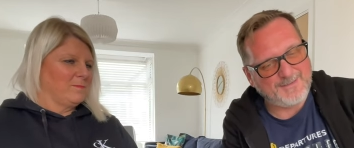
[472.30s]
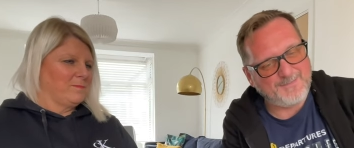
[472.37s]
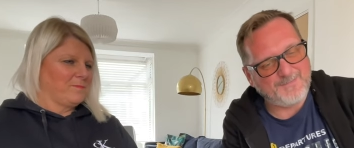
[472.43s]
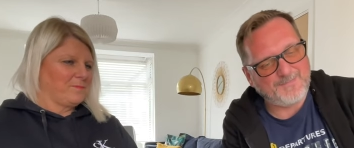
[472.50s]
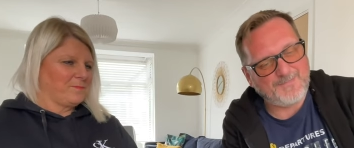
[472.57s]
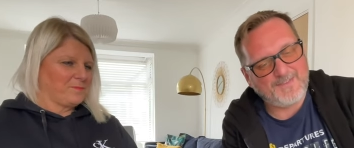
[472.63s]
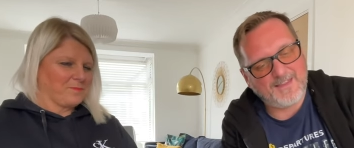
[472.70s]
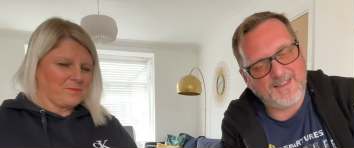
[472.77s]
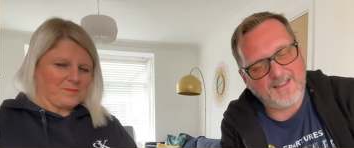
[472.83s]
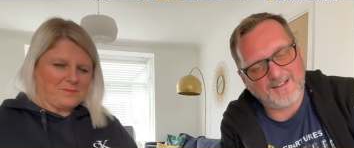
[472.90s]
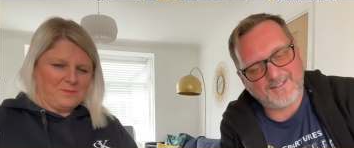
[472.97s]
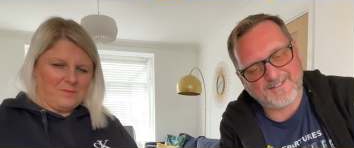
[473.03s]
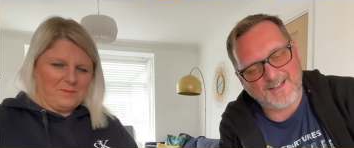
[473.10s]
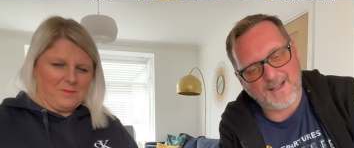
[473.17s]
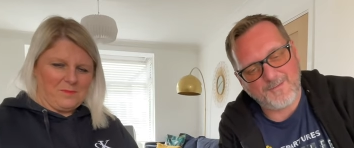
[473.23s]
Speaker 1: Um,
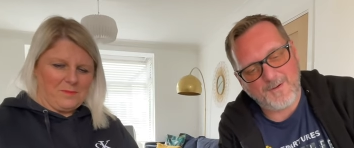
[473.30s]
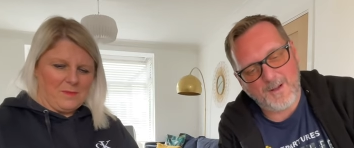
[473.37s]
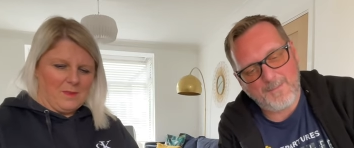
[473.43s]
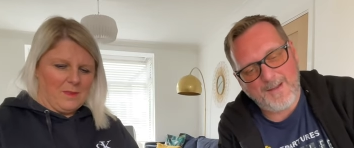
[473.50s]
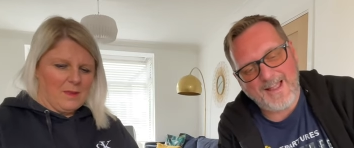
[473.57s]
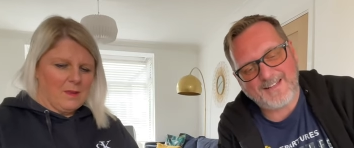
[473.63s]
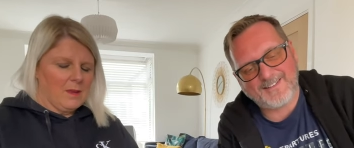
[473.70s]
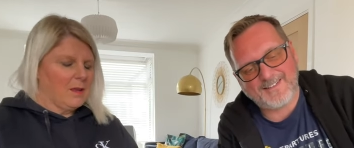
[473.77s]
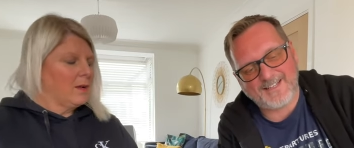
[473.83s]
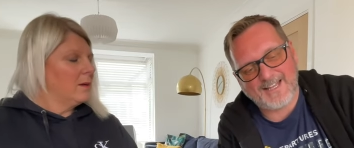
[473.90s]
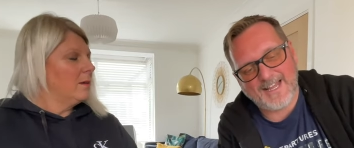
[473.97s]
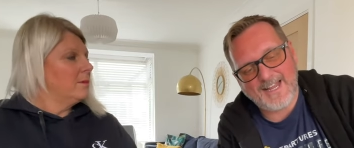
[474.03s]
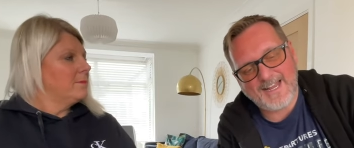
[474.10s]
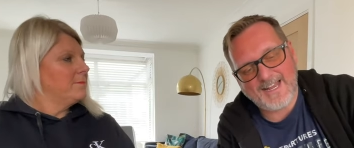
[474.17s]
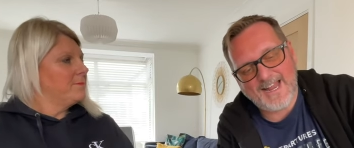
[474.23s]
so
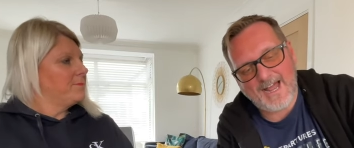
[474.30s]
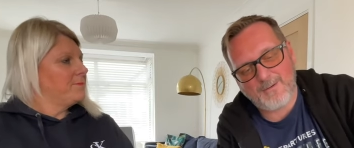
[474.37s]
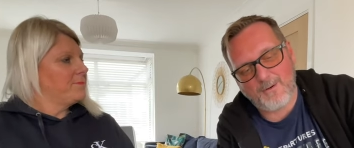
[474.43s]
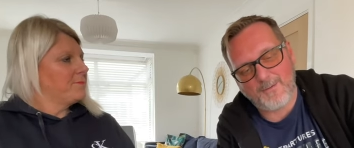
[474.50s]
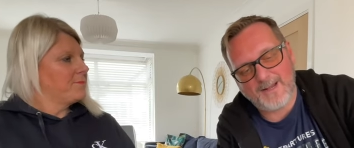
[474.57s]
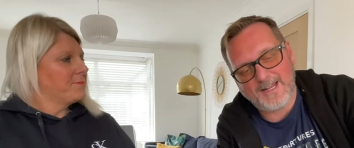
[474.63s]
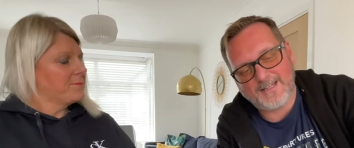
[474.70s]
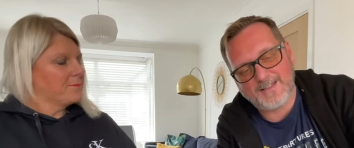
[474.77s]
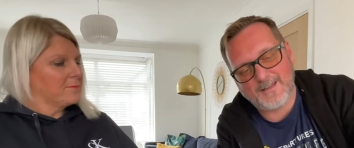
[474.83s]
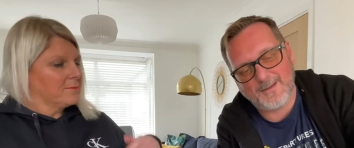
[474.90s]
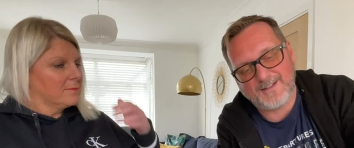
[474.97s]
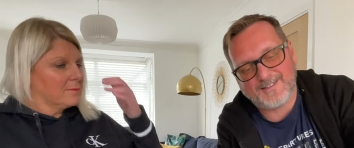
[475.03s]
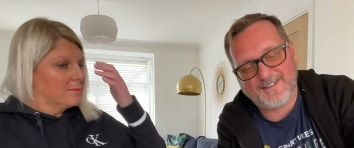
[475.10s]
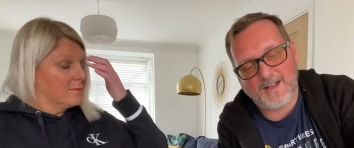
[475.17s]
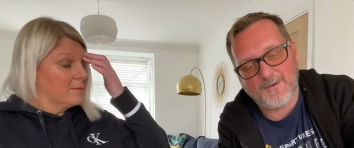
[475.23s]
basically, now what we need to do
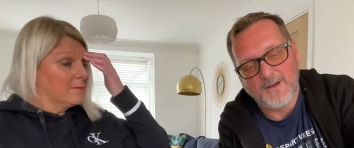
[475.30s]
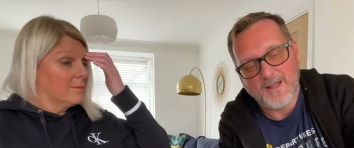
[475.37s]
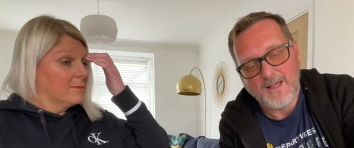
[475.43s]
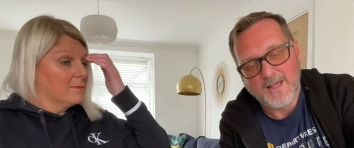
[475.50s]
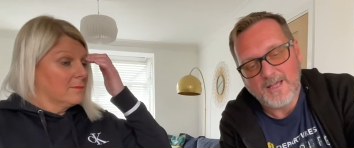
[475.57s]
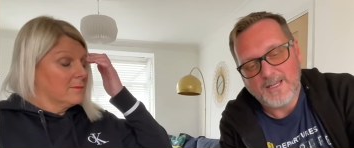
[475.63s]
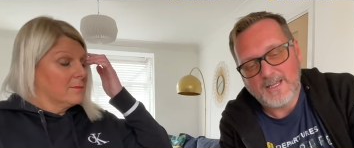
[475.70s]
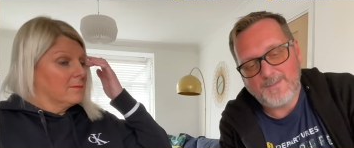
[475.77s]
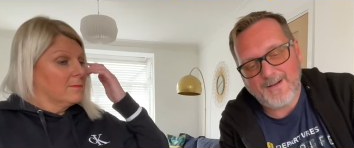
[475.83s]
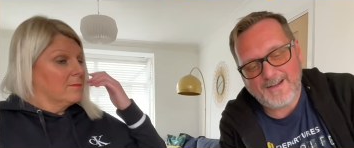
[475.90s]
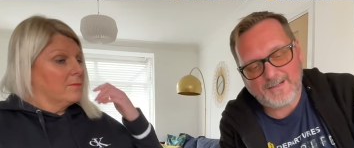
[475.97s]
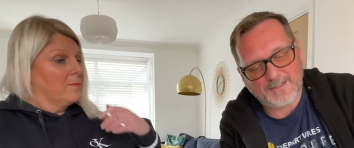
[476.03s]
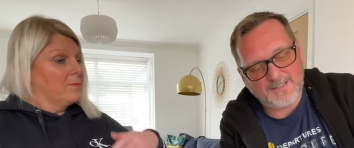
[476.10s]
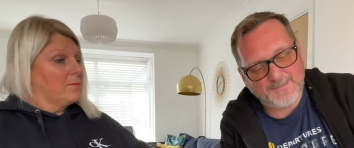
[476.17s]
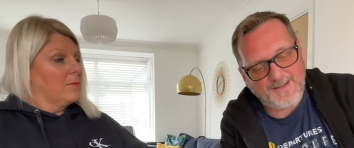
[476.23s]
is, so you're back
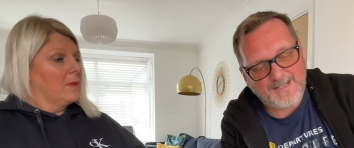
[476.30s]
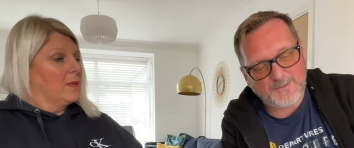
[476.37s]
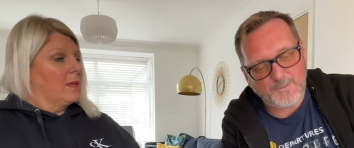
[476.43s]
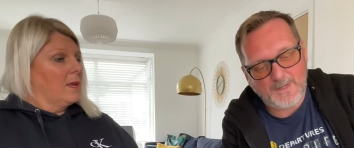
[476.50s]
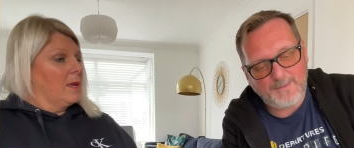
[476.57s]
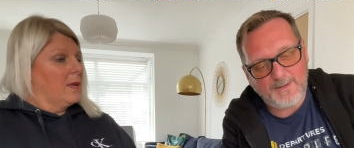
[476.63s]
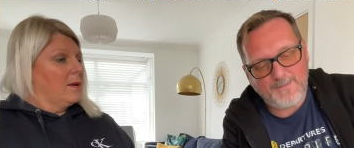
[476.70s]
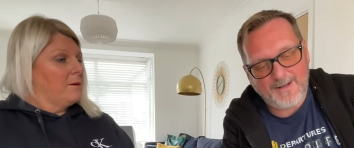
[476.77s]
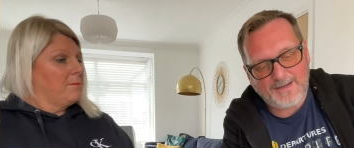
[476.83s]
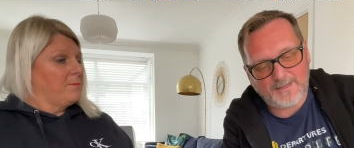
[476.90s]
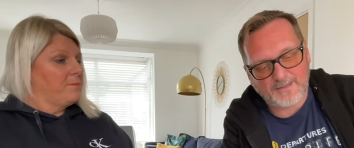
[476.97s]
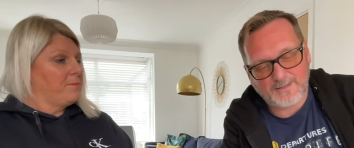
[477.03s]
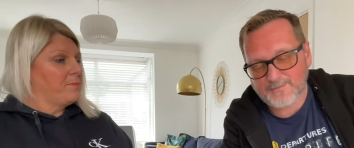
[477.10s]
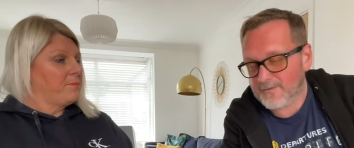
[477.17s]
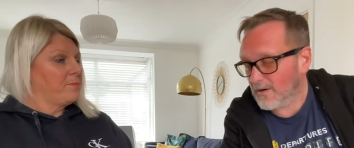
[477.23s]
on the mend. Will you be back
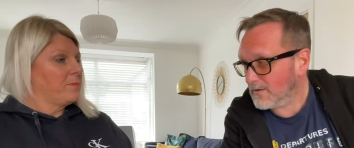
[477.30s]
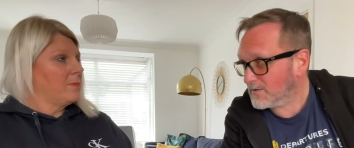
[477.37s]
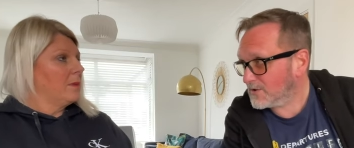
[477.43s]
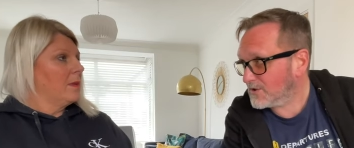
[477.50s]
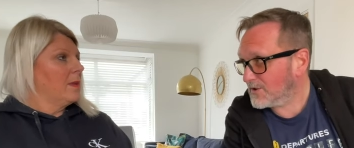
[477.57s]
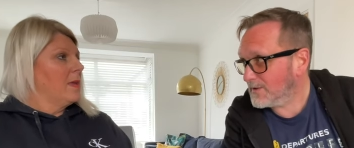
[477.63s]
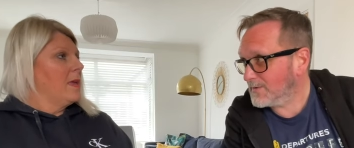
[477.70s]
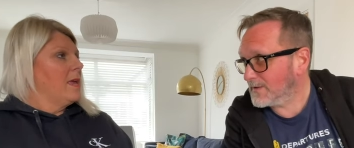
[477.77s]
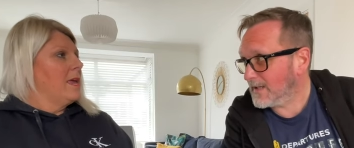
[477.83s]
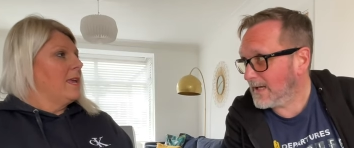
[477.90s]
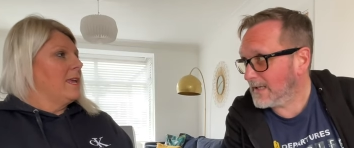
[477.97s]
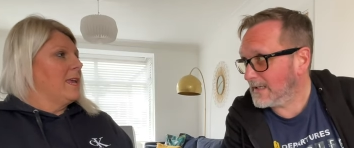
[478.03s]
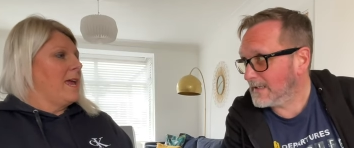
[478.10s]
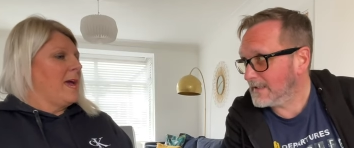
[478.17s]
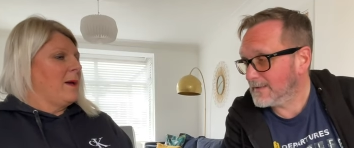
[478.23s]
on the vlog soon then?
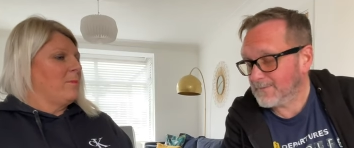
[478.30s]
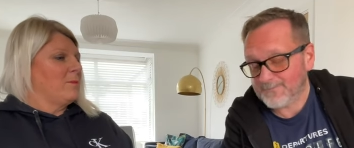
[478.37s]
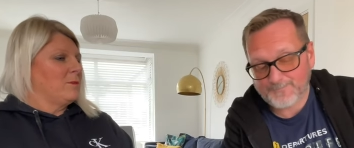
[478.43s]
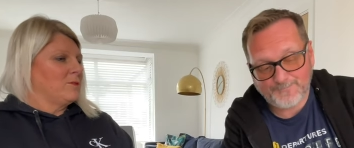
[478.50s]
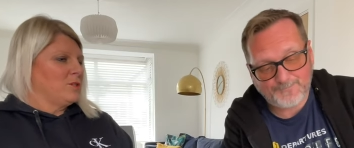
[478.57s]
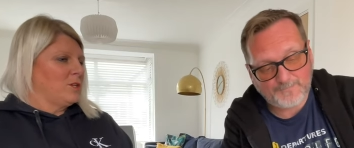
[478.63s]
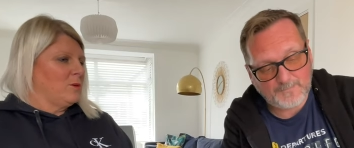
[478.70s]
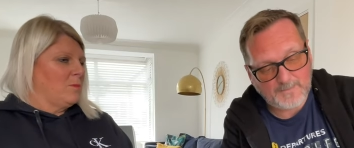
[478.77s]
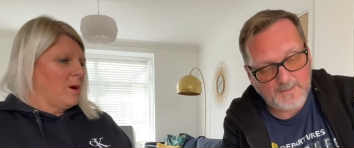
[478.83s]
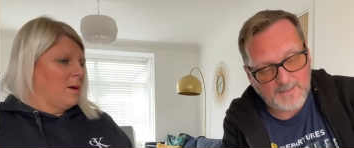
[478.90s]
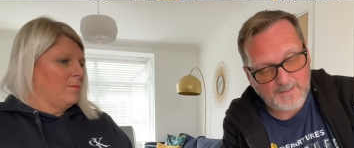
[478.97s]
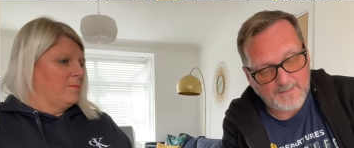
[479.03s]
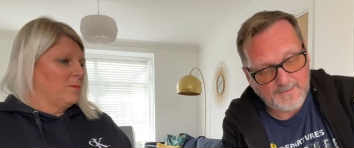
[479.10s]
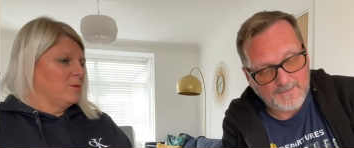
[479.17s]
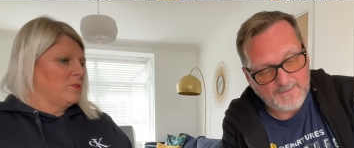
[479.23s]
Speaker 2: Yeah, we'll do
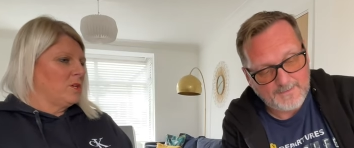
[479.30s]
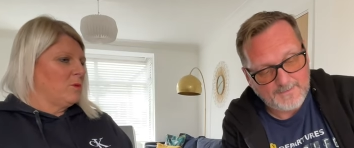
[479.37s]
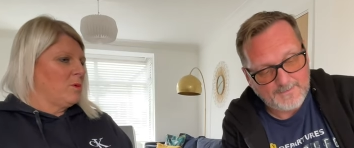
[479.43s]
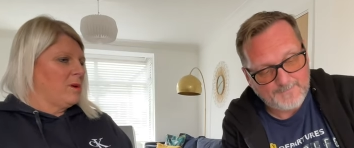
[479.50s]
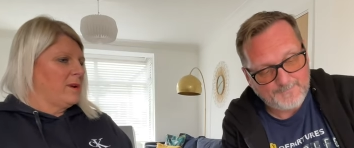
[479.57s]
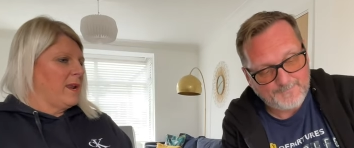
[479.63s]
one. We'll do one